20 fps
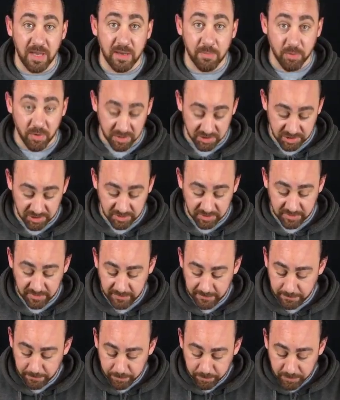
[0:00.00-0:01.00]
airbrushing,
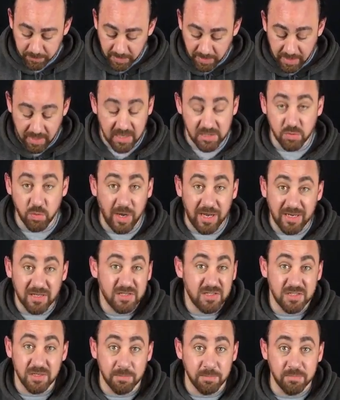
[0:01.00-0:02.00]
as well
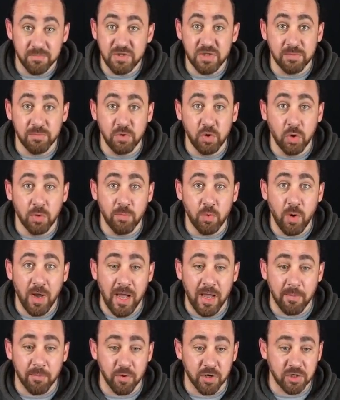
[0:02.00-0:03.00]
as some normal
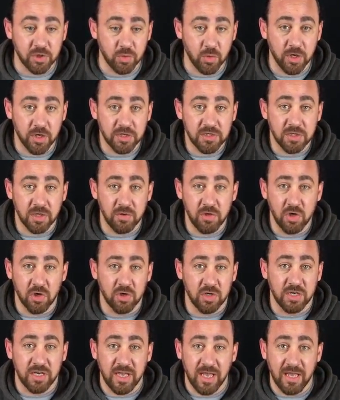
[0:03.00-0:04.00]
hand brush work. So you're
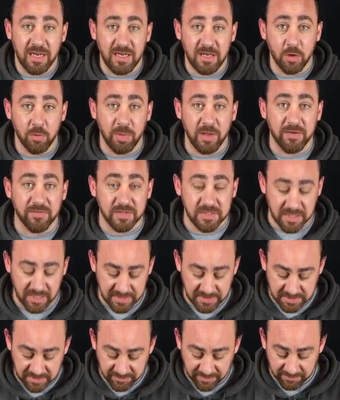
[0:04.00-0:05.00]
going to get a little bit of a
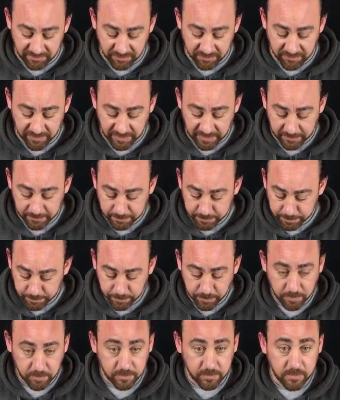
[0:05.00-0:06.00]
taste of everything.
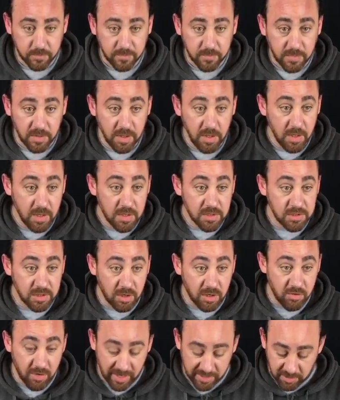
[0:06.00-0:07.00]
So
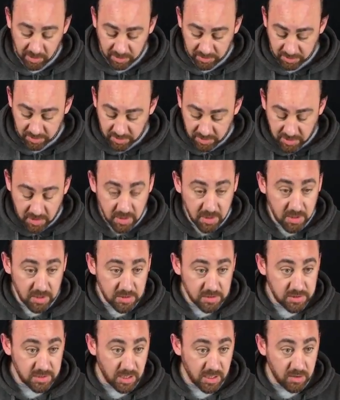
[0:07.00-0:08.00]
I'll crack on.
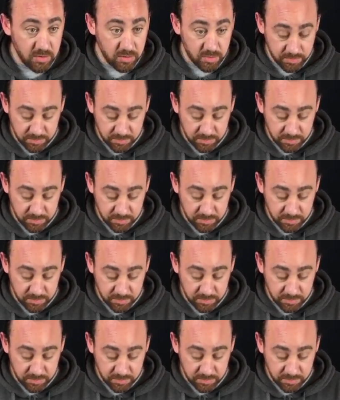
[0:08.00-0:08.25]
So